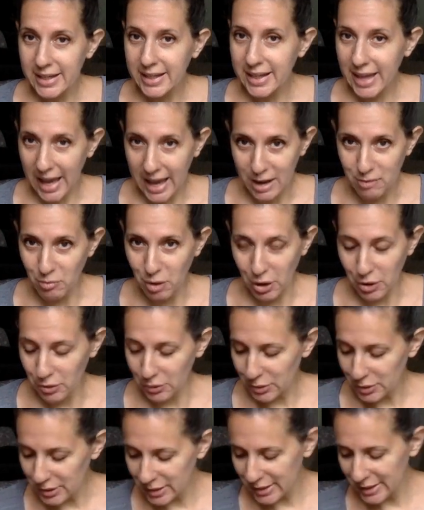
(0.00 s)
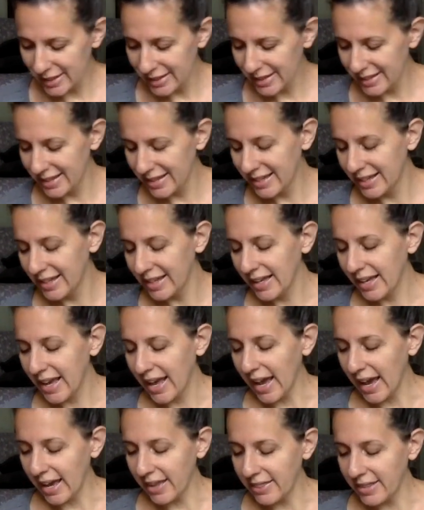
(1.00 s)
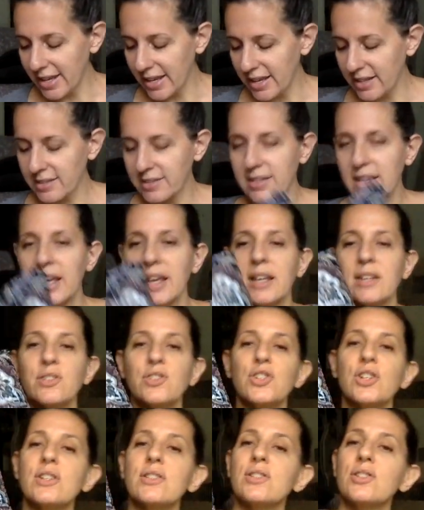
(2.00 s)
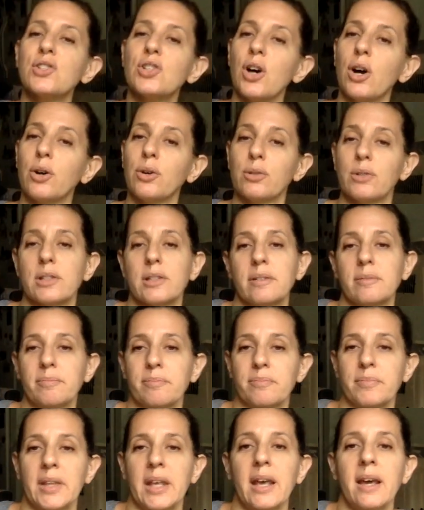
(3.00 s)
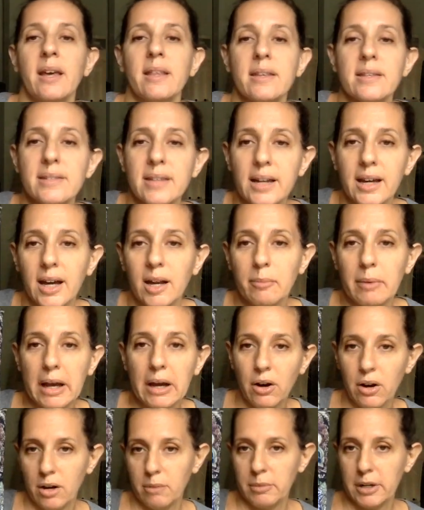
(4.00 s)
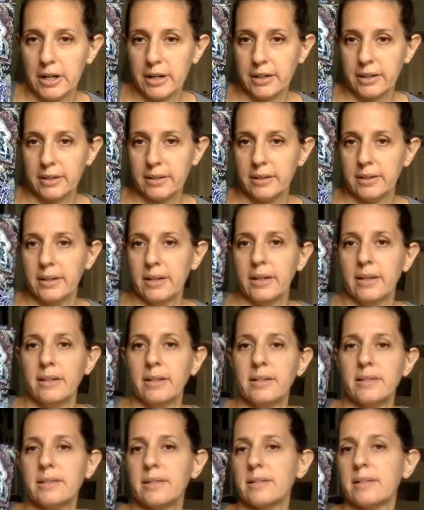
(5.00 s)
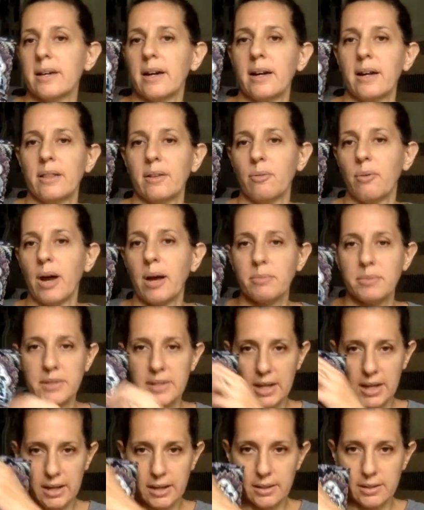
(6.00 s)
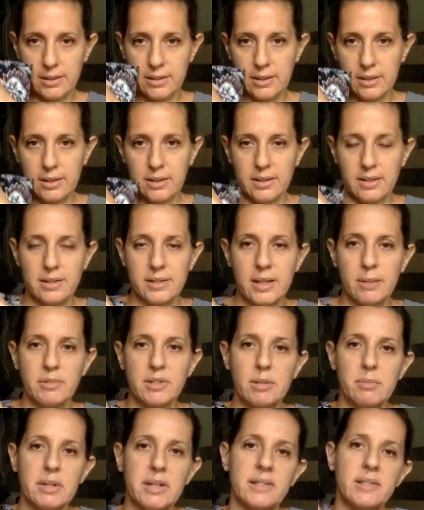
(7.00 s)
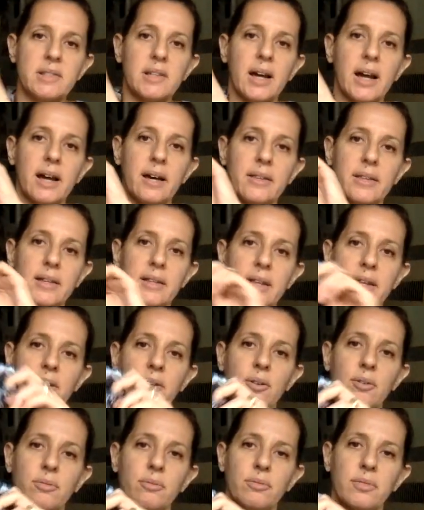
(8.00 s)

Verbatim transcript: Camo. And this is just tote. This I got in my Hallmark. This is not on the website. This seems to be a style that they don't